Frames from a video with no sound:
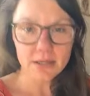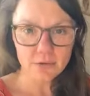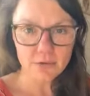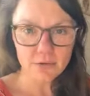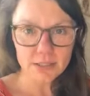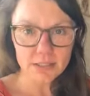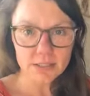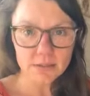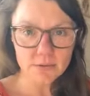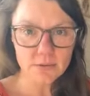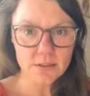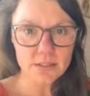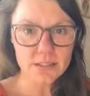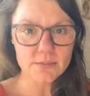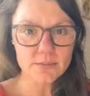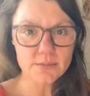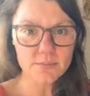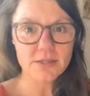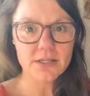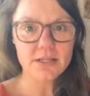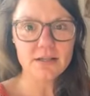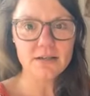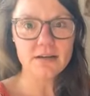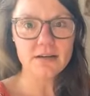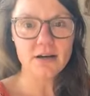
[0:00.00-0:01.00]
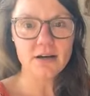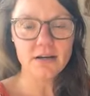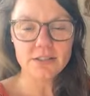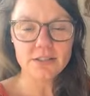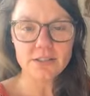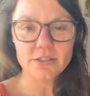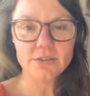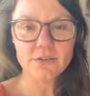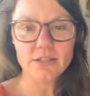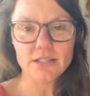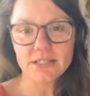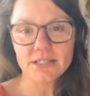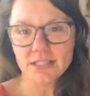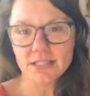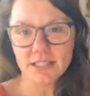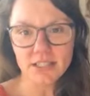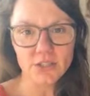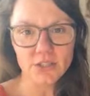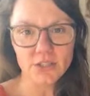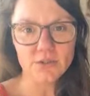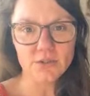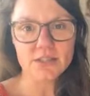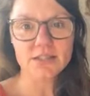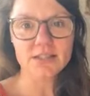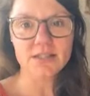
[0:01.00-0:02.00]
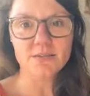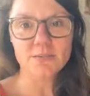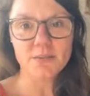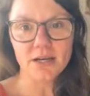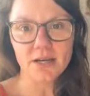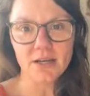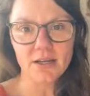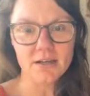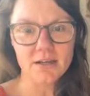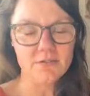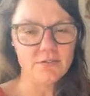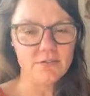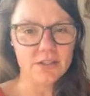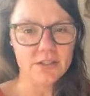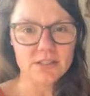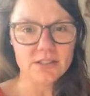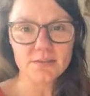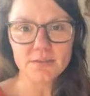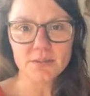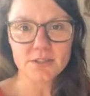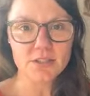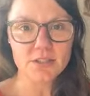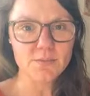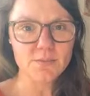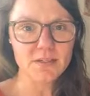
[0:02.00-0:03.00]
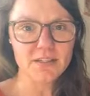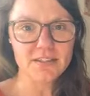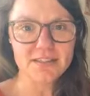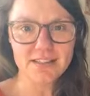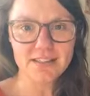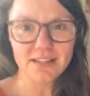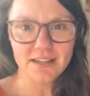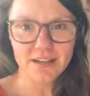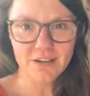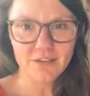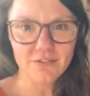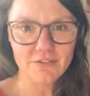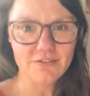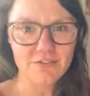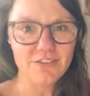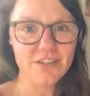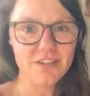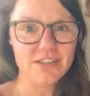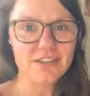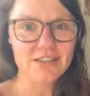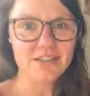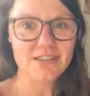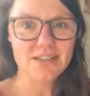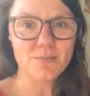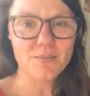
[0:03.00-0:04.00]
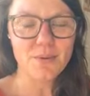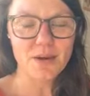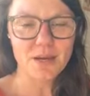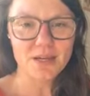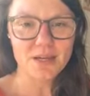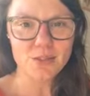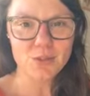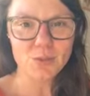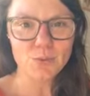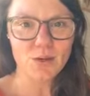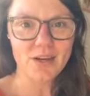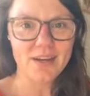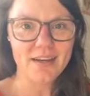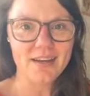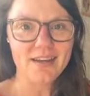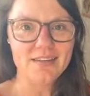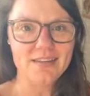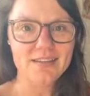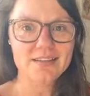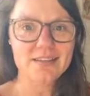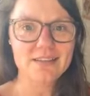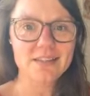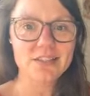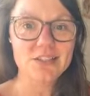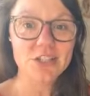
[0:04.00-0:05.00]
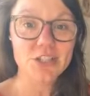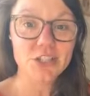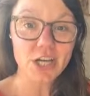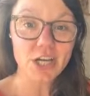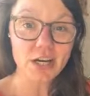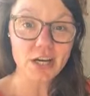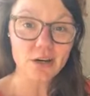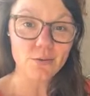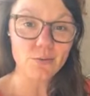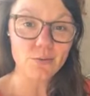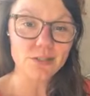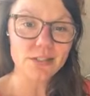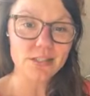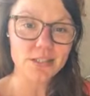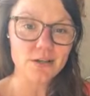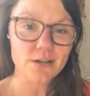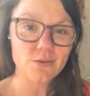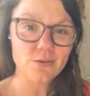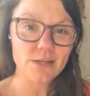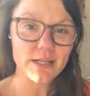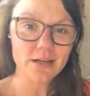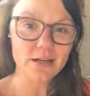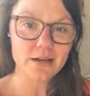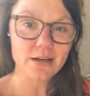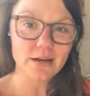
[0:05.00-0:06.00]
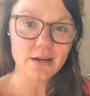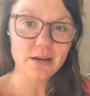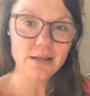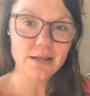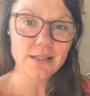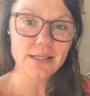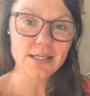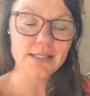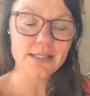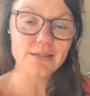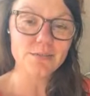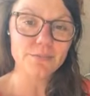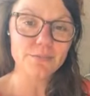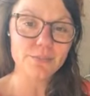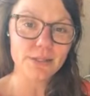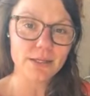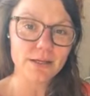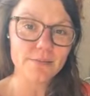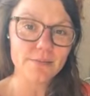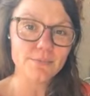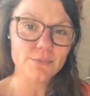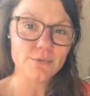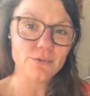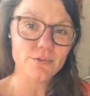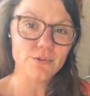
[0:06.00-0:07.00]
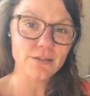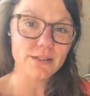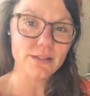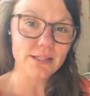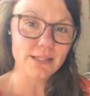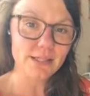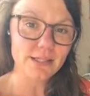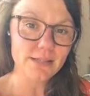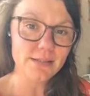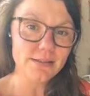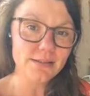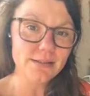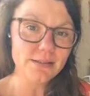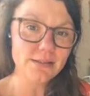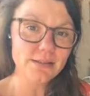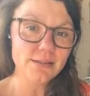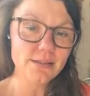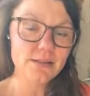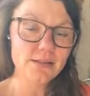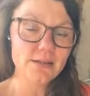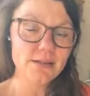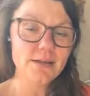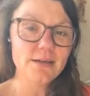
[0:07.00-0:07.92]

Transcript: being a resource, but also continuously buying investments myself is the best way to share what's going on and to pick up more leads